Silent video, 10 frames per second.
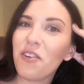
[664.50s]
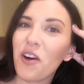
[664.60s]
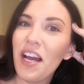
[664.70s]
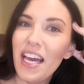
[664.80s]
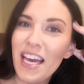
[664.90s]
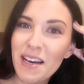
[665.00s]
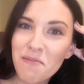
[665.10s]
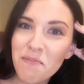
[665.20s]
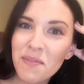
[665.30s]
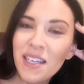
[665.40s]
for
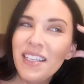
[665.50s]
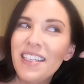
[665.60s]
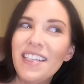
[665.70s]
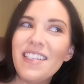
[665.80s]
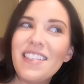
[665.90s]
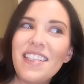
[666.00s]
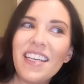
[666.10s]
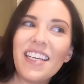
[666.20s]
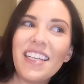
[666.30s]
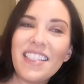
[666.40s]
him
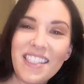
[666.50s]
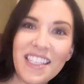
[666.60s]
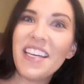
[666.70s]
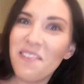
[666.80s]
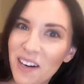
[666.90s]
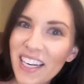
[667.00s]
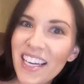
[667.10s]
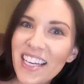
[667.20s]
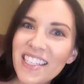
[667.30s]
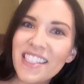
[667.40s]
to see what it
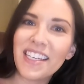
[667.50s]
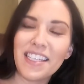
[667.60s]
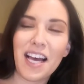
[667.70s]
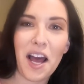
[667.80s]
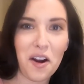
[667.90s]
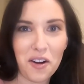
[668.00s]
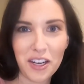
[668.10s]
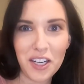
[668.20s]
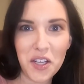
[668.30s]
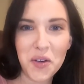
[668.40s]
is, because I
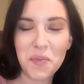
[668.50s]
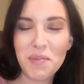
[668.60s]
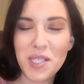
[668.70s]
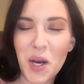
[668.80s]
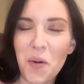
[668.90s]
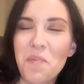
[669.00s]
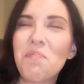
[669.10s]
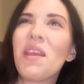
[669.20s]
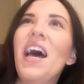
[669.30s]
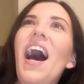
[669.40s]
already knew. So
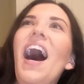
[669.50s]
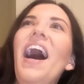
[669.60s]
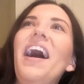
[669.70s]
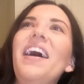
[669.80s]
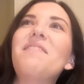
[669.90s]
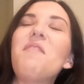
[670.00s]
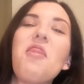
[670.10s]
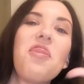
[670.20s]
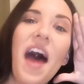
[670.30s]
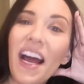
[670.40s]

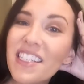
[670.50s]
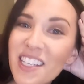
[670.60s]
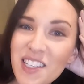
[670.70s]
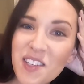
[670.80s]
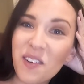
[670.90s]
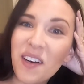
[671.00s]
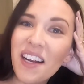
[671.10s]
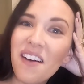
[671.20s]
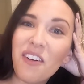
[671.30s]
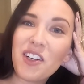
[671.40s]
that is the
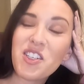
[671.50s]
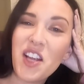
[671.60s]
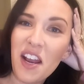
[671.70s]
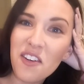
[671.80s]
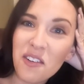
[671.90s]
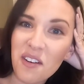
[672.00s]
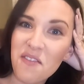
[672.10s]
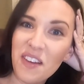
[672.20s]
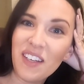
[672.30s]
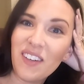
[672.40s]
story of our gender
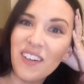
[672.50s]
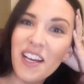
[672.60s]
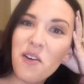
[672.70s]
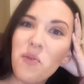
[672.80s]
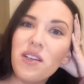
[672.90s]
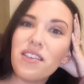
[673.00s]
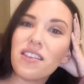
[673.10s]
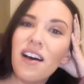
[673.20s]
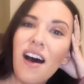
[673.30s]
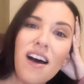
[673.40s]
reveal. It
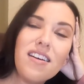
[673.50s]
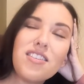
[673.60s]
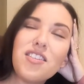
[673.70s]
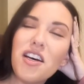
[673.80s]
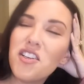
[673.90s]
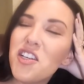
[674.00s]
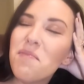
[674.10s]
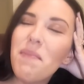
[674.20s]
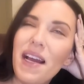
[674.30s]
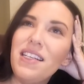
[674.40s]
was such
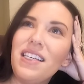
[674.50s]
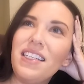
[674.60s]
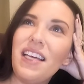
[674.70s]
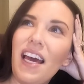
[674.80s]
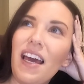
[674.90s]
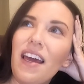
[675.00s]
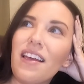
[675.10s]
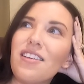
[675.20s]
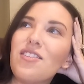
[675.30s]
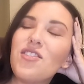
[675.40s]
an amazing
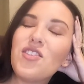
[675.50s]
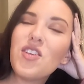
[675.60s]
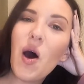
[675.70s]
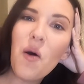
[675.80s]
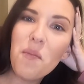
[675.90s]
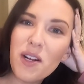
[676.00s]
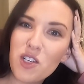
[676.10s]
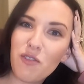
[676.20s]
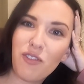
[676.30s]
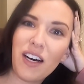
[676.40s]
day, so
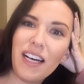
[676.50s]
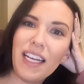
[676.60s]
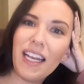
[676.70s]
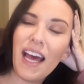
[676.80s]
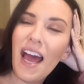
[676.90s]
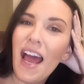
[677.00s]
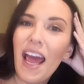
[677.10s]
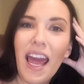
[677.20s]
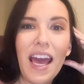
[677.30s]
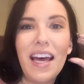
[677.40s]
much fun,
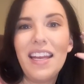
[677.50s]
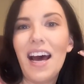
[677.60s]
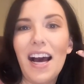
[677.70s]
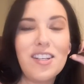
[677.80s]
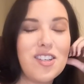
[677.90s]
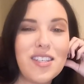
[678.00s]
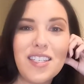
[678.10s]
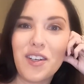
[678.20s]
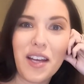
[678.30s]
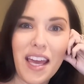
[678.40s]
and I just
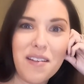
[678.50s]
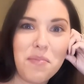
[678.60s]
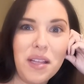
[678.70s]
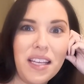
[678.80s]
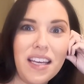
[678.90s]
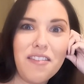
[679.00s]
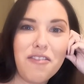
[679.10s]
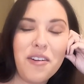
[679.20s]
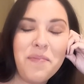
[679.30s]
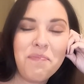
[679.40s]
still can't believe